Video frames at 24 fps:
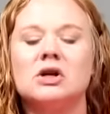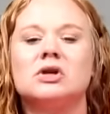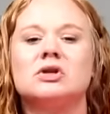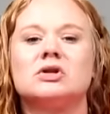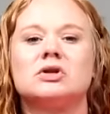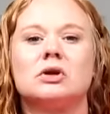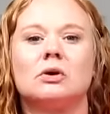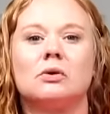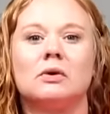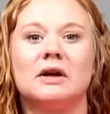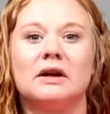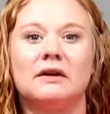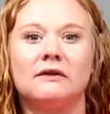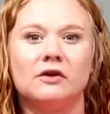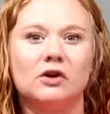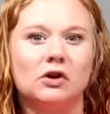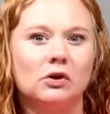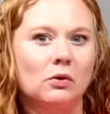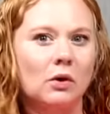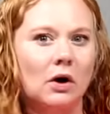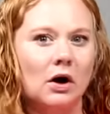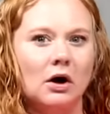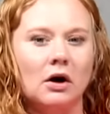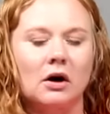So if
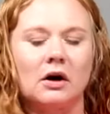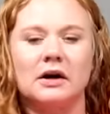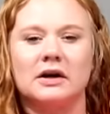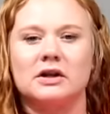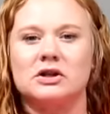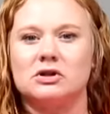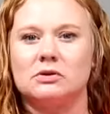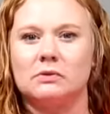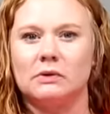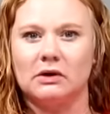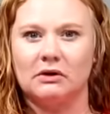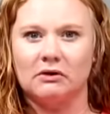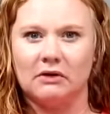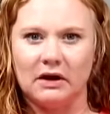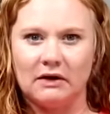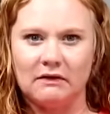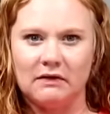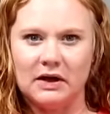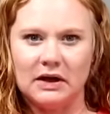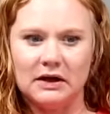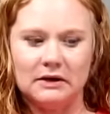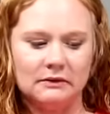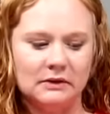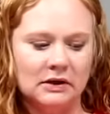you are into
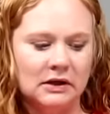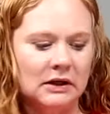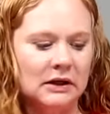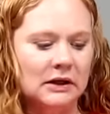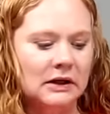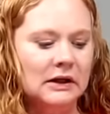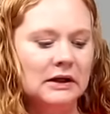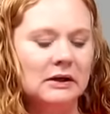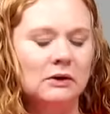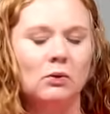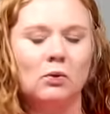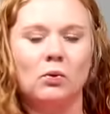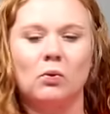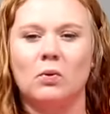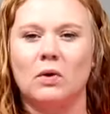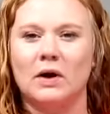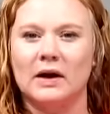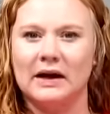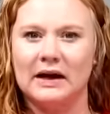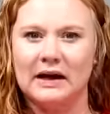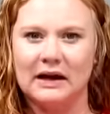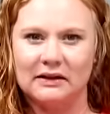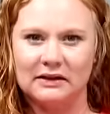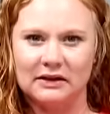engraving,
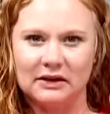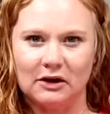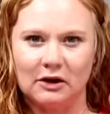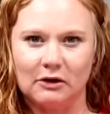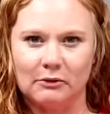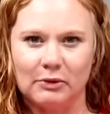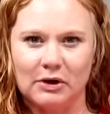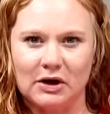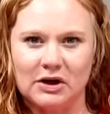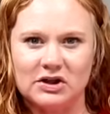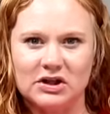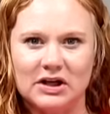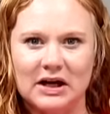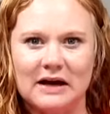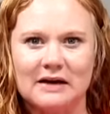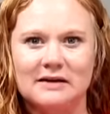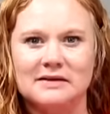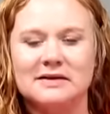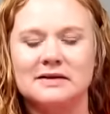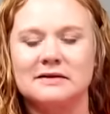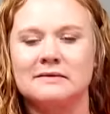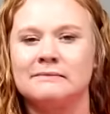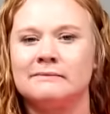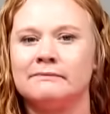want to cut thicker
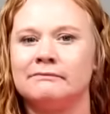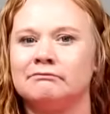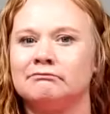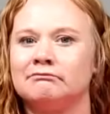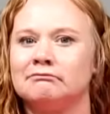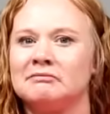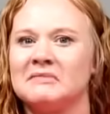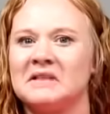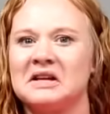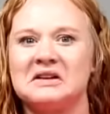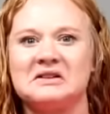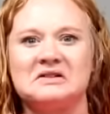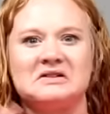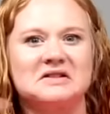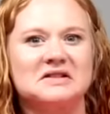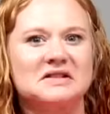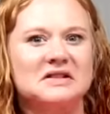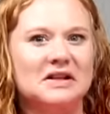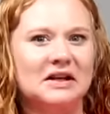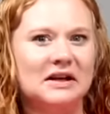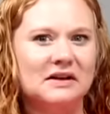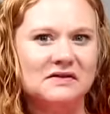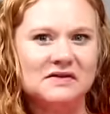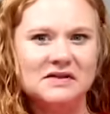projects,
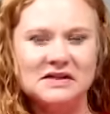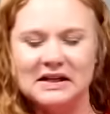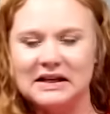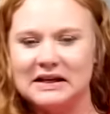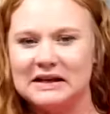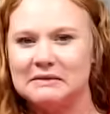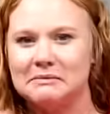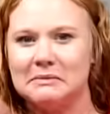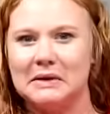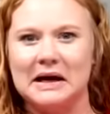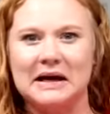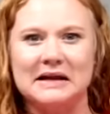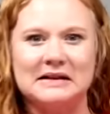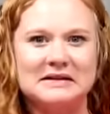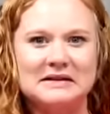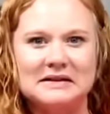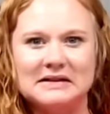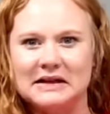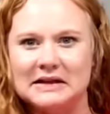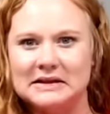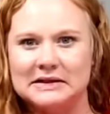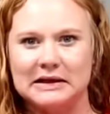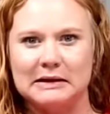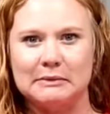sick of sticky mats
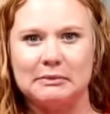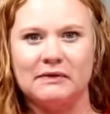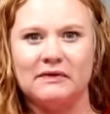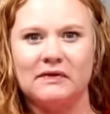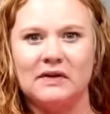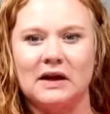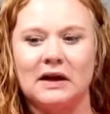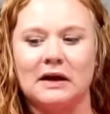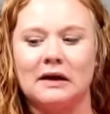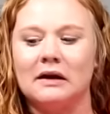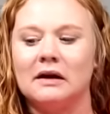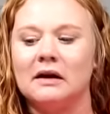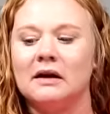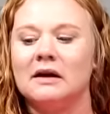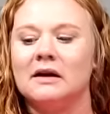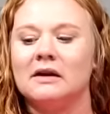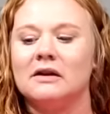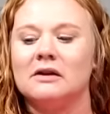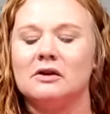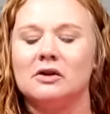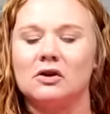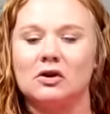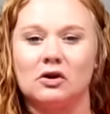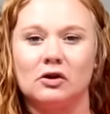and that type of thing,
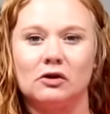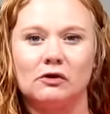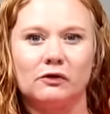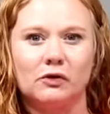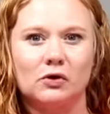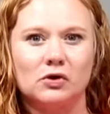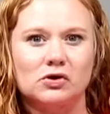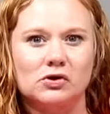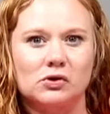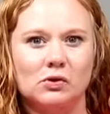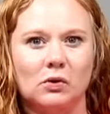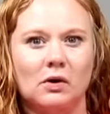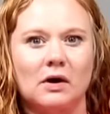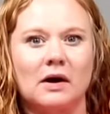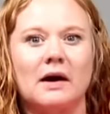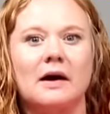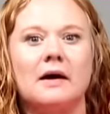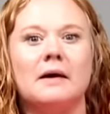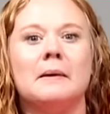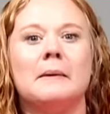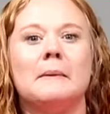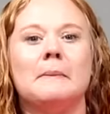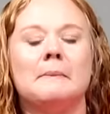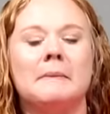the Glowforge
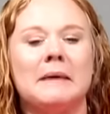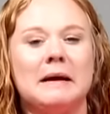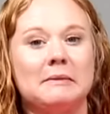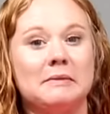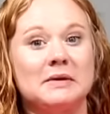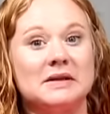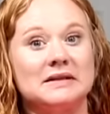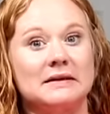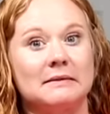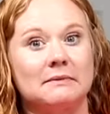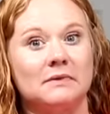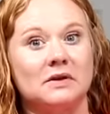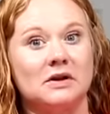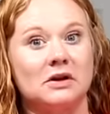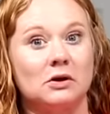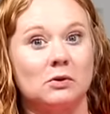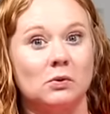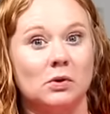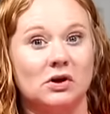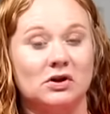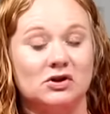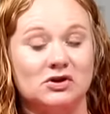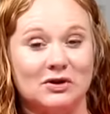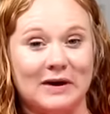Aura might be something
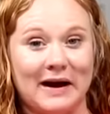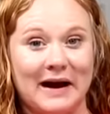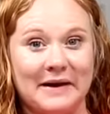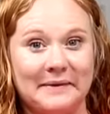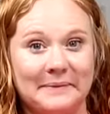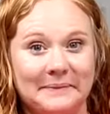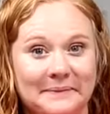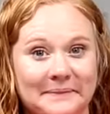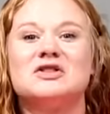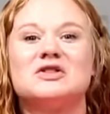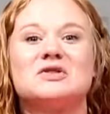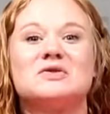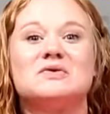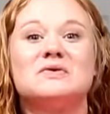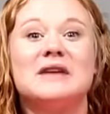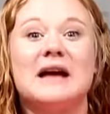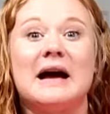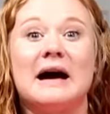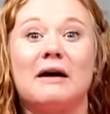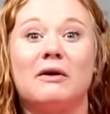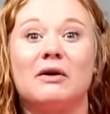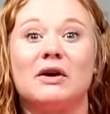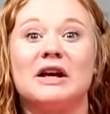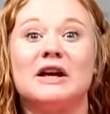you want to try. So
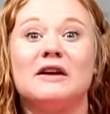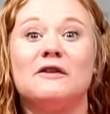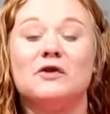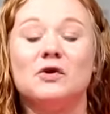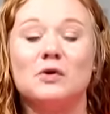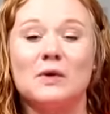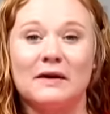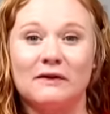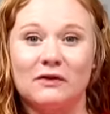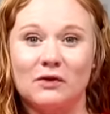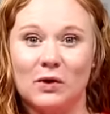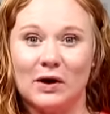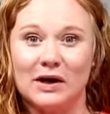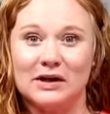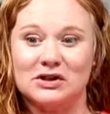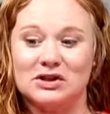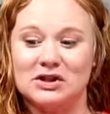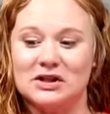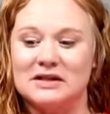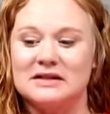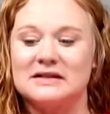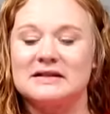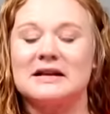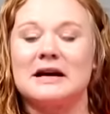now, if you have
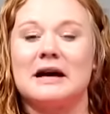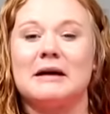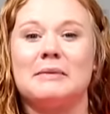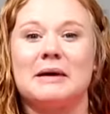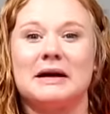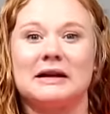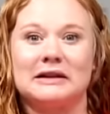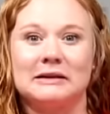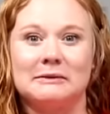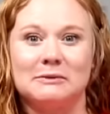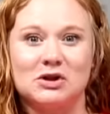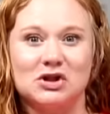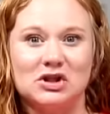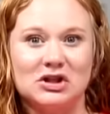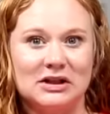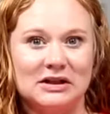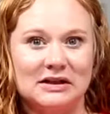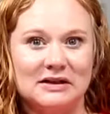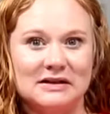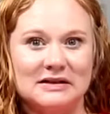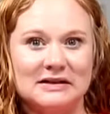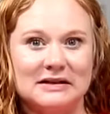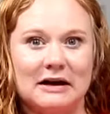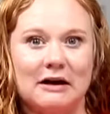questions about the
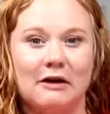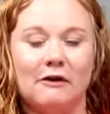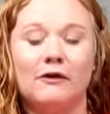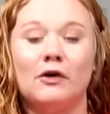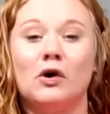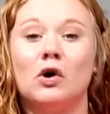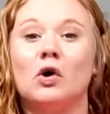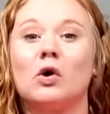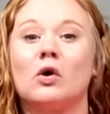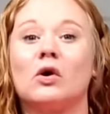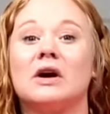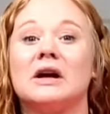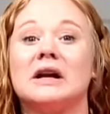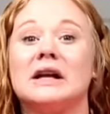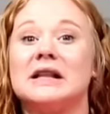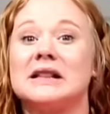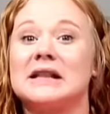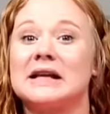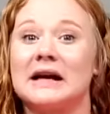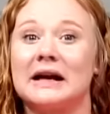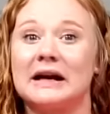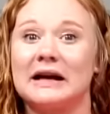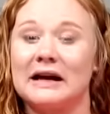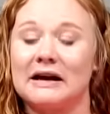machine itself or
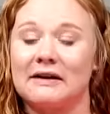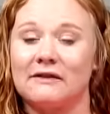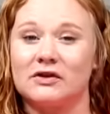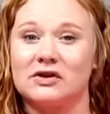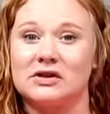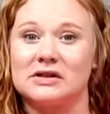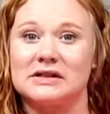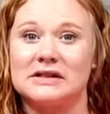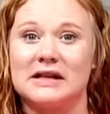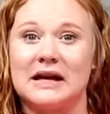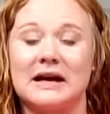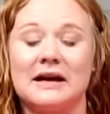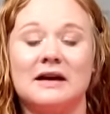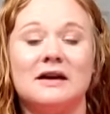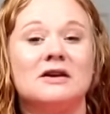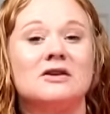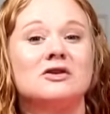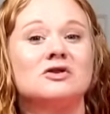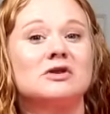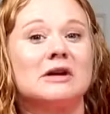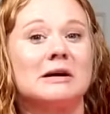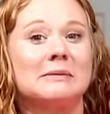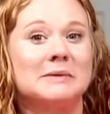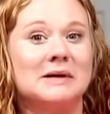anything I covered today,
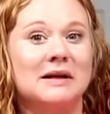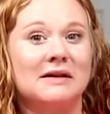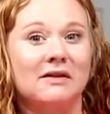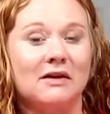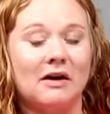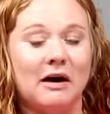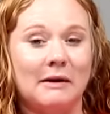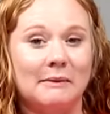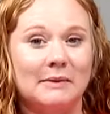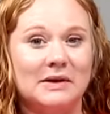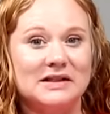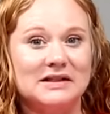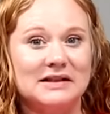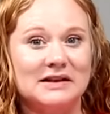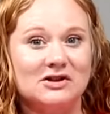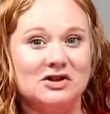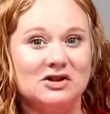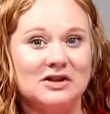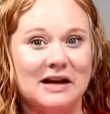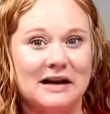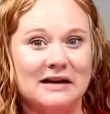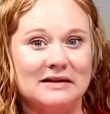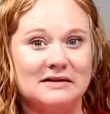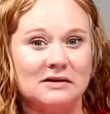drop down in the comment
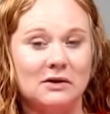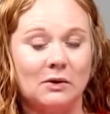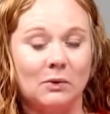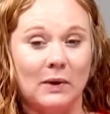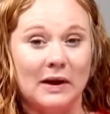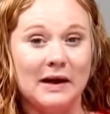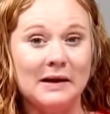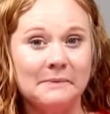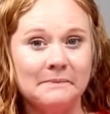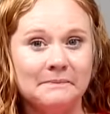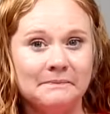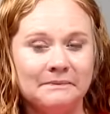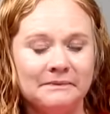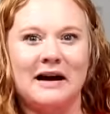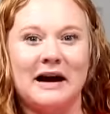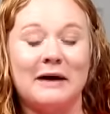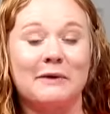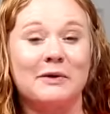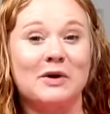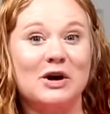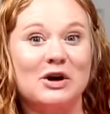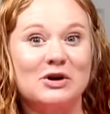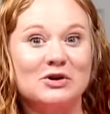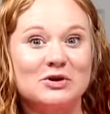section, ask away.
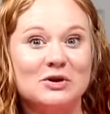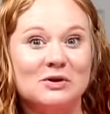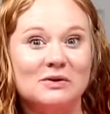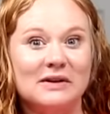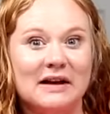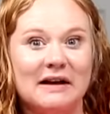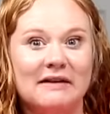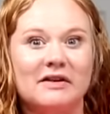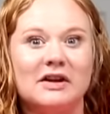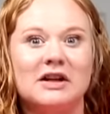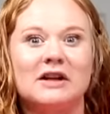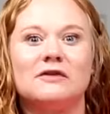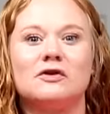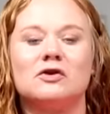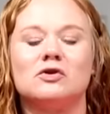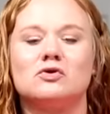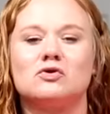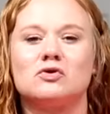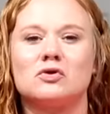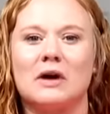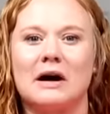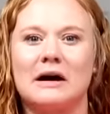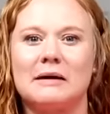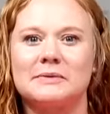I would also love it if you
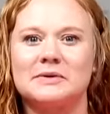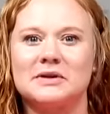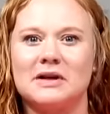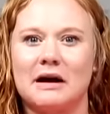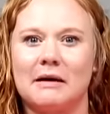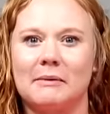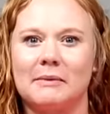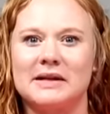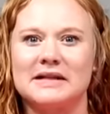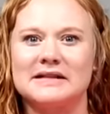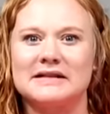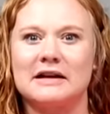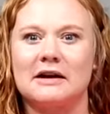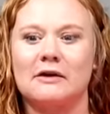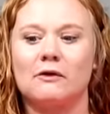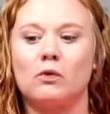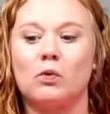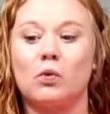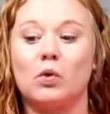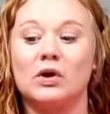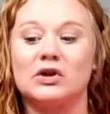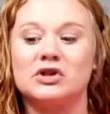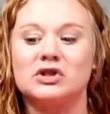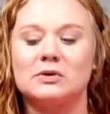dropped comments there
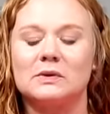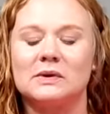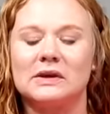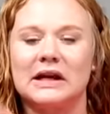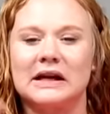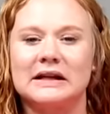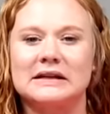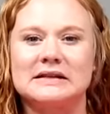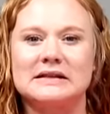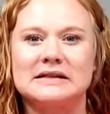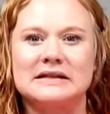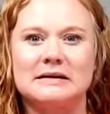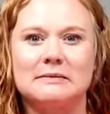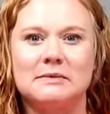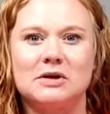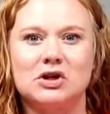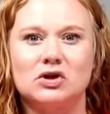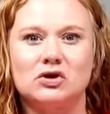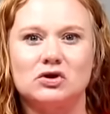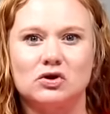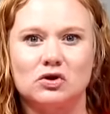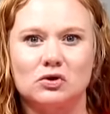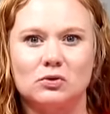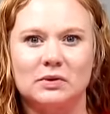of what you would like to see
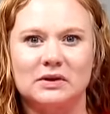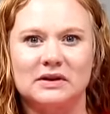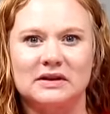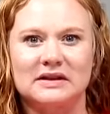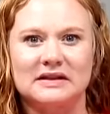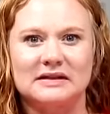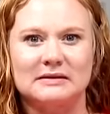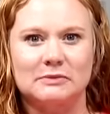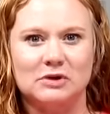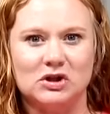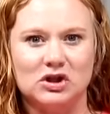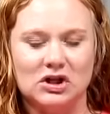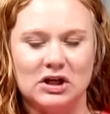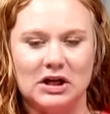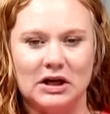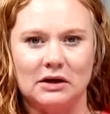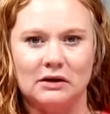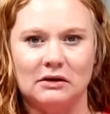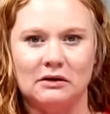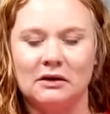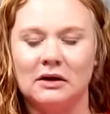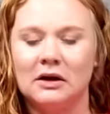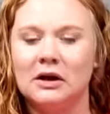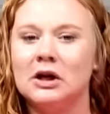me do with this
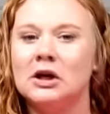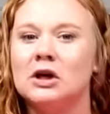machine.